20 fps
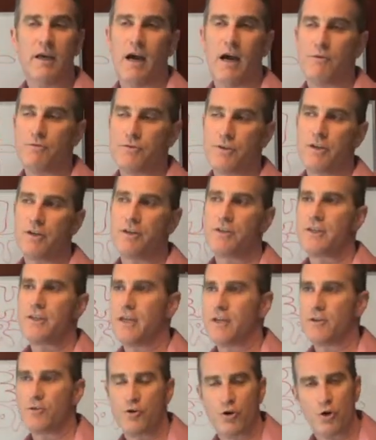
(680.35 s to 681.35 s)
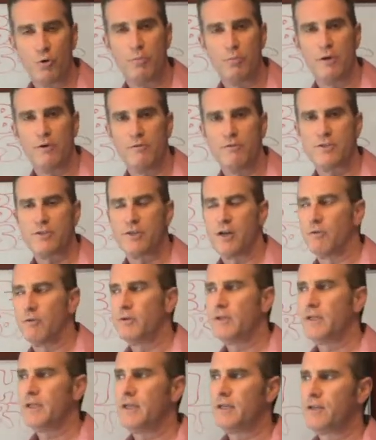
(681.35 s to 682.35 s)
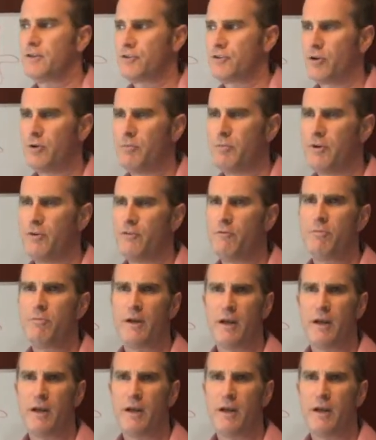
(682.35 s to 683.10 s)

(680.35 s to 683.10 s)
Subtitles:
I was going to say interpretive. It's not really interpretive,